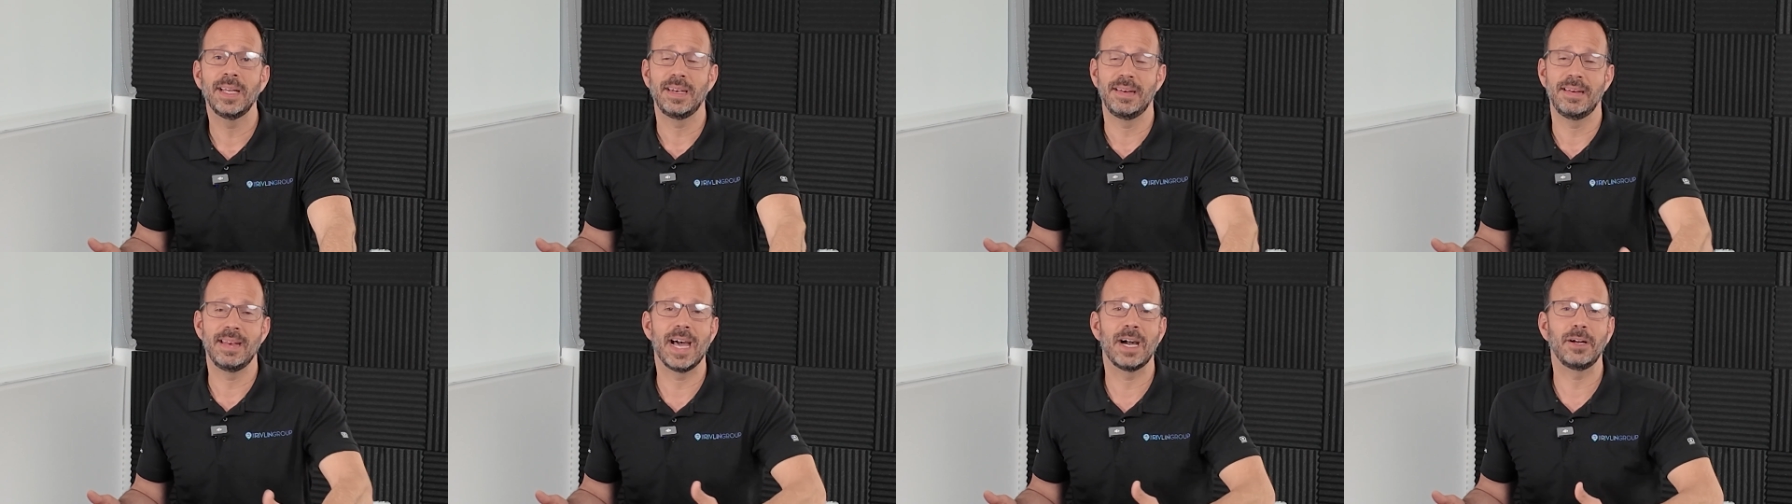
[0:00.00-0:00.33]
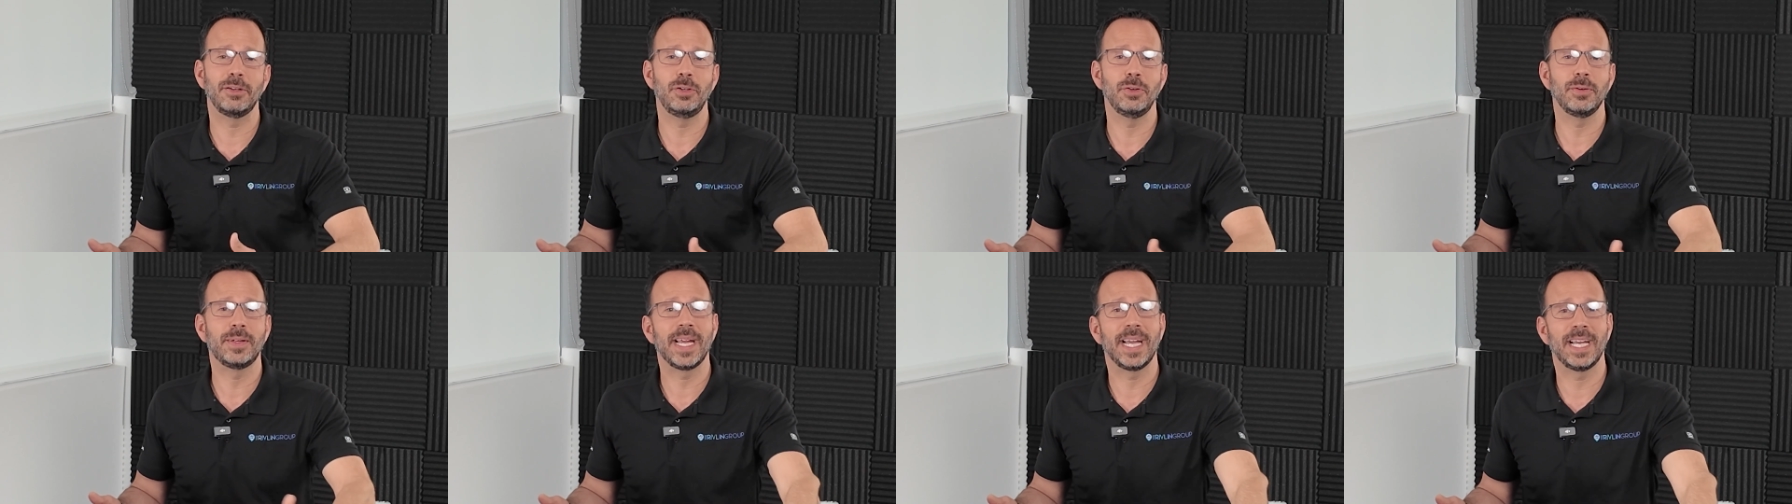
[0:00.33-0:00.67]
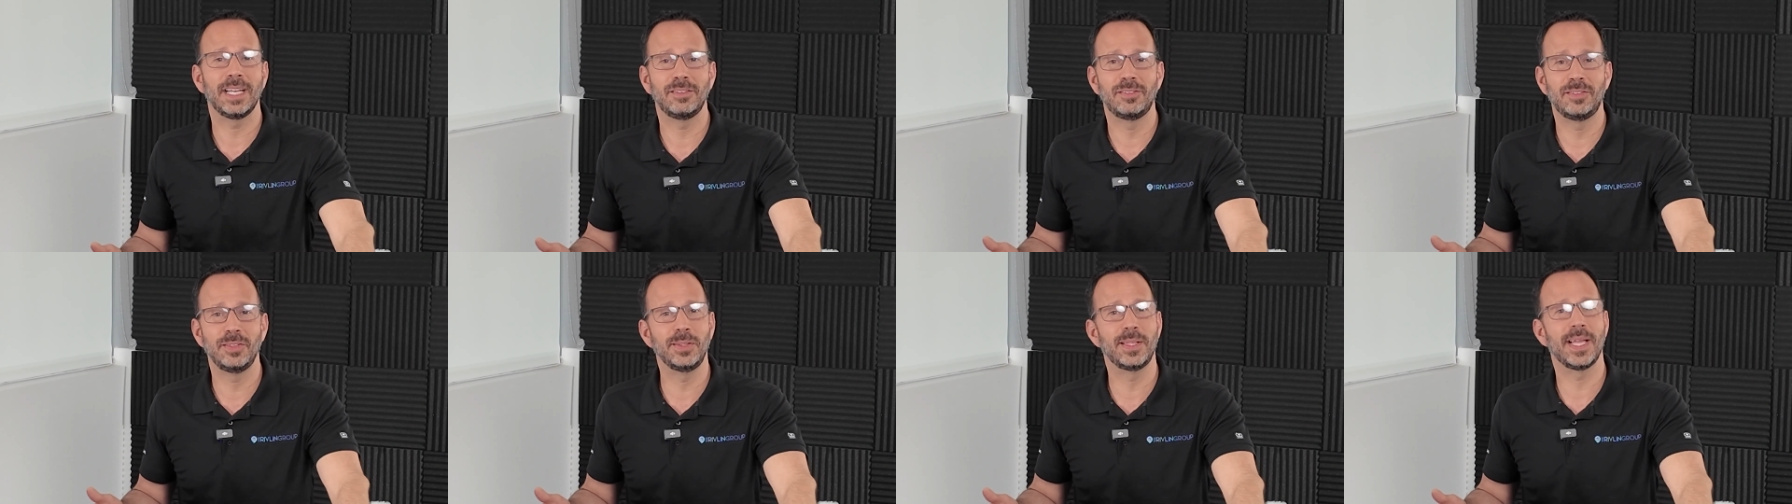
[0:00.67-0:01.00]
Now you
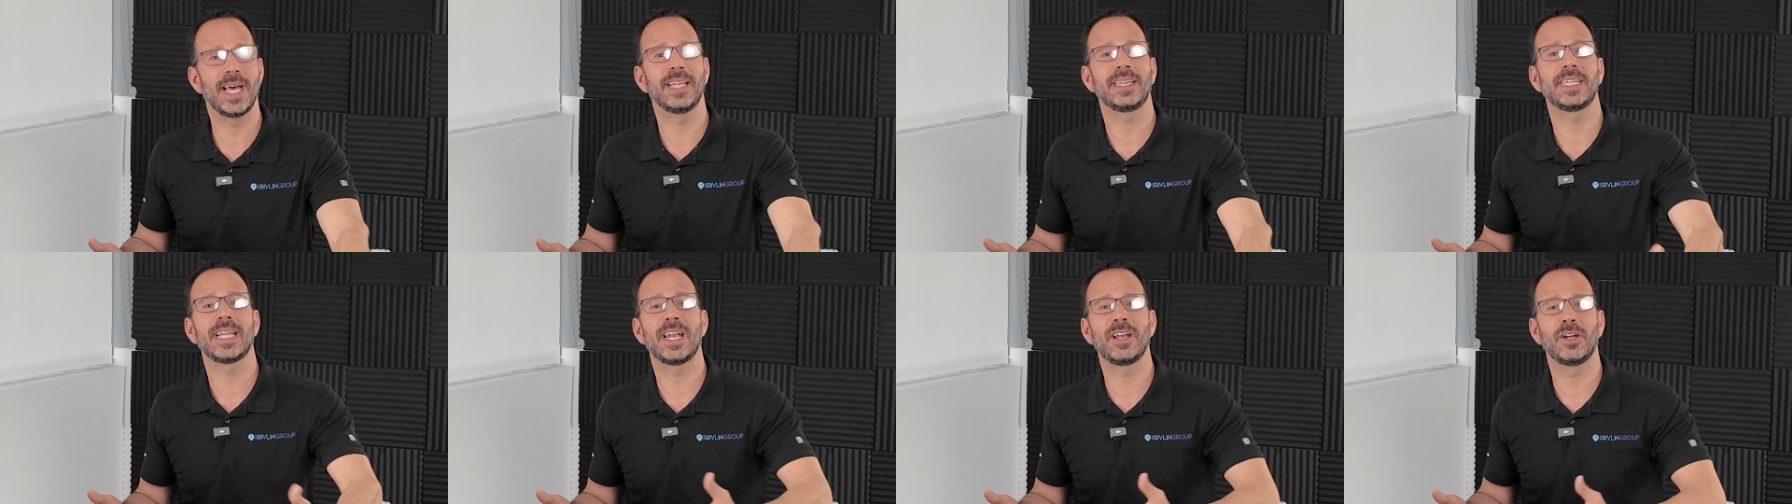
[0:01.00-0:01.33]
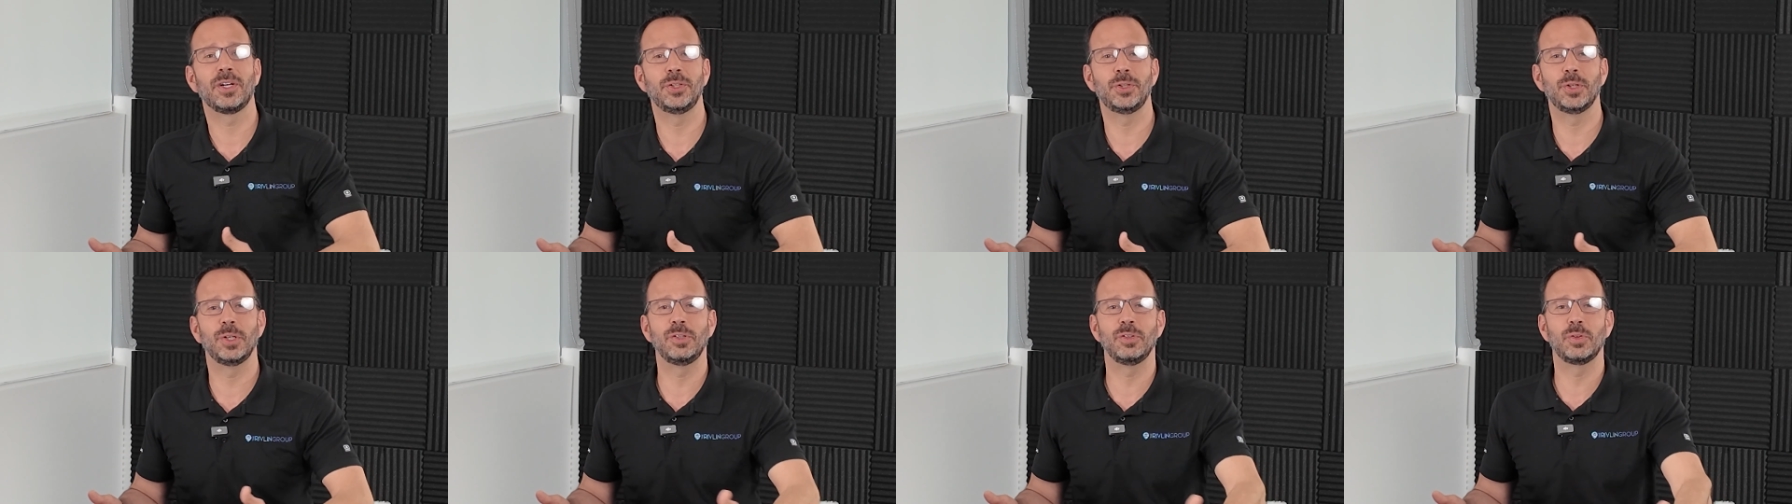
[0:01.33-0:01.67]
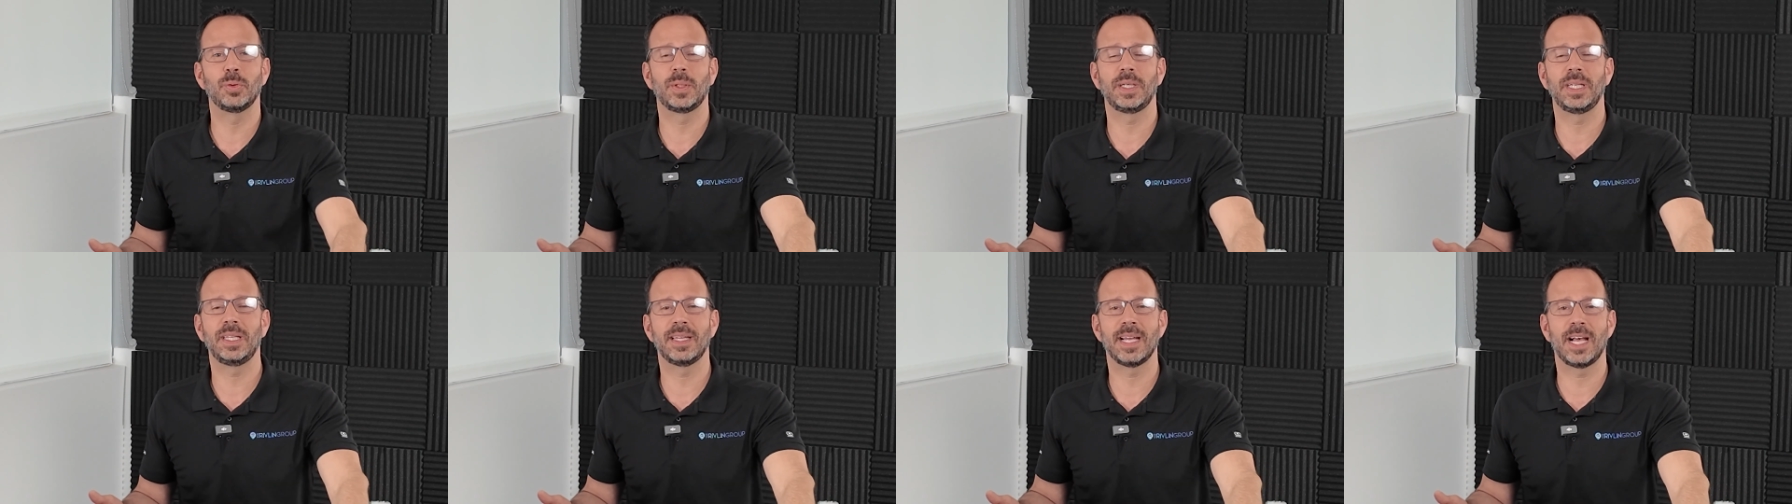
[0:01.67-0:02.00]
can't do that. That
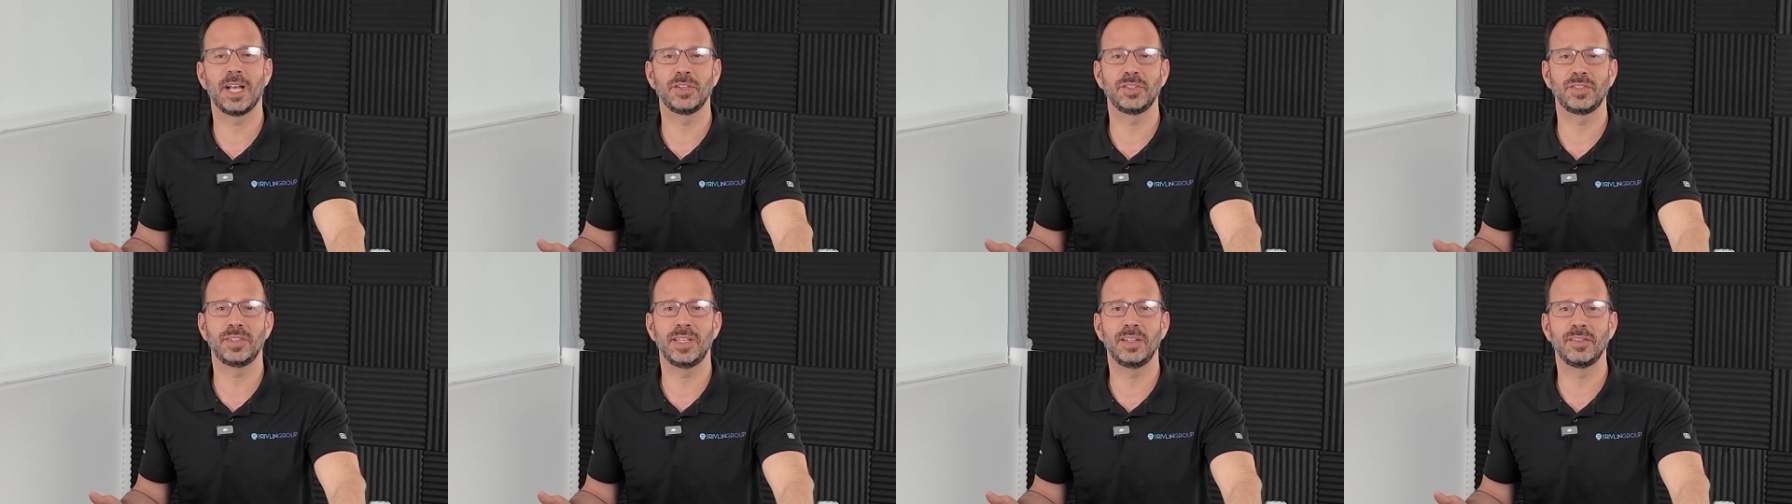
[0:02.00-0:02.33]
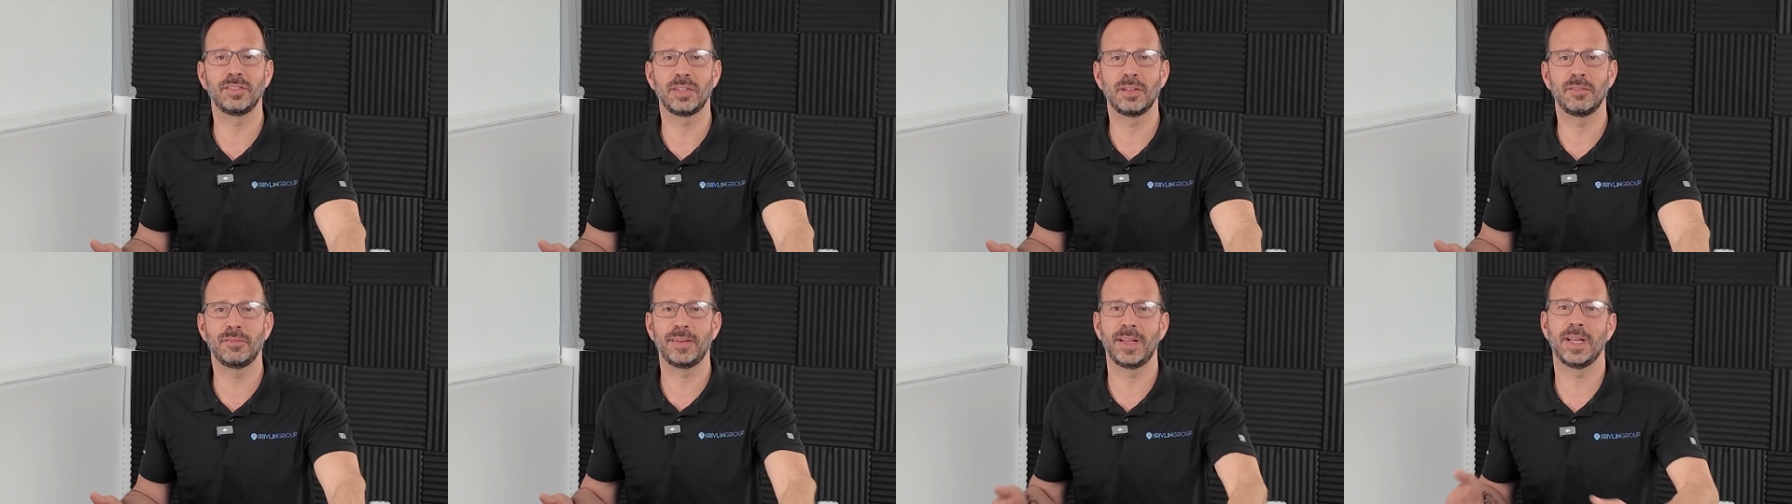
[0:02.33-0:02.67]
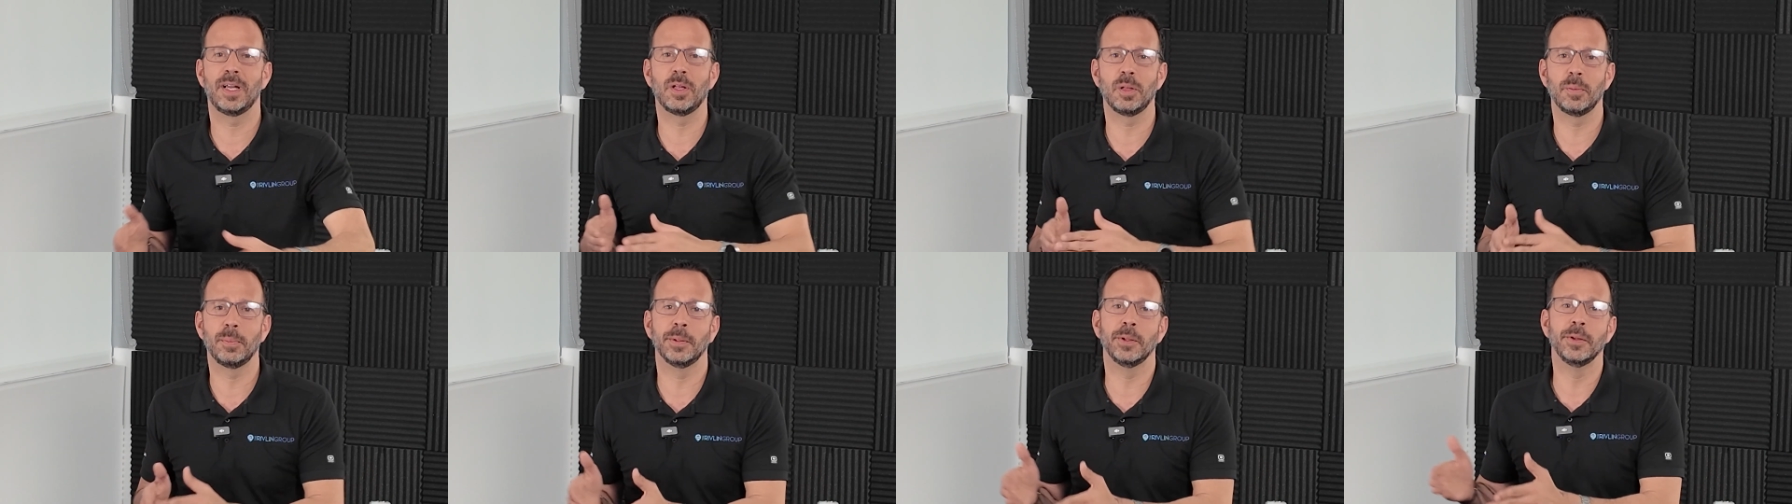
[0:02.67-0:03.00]
$120,000 isn't
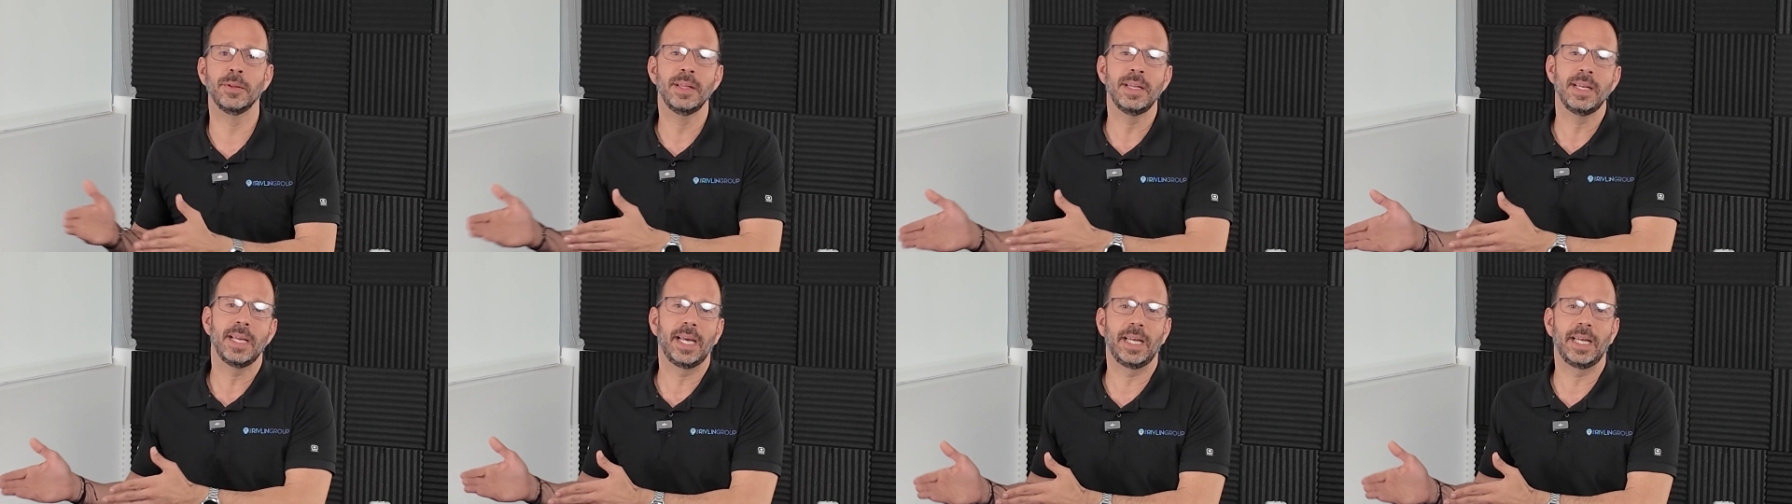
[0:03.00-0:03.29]
available,